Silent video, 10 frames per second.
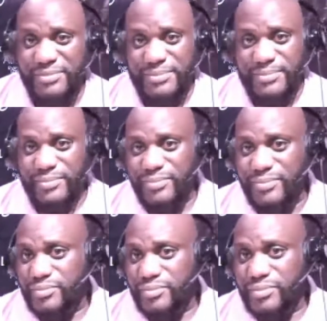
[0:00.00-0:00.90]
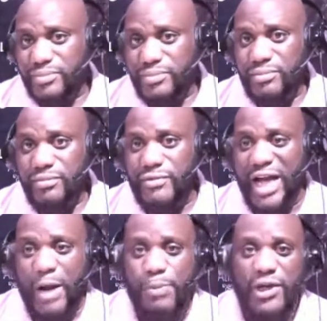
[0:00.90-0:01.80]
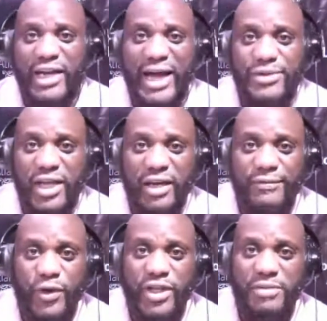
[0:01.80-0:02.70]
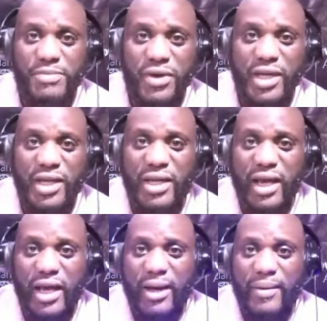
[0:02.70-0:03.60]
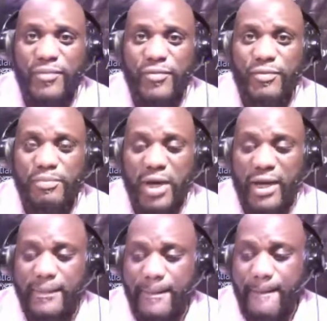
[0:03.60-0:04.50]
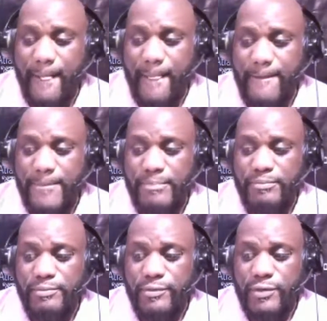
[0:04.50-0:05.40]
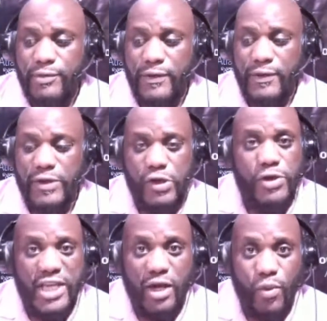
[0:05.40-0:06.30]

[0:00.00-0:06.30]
I'll put it out there for the community, but you need a one-on-one session because you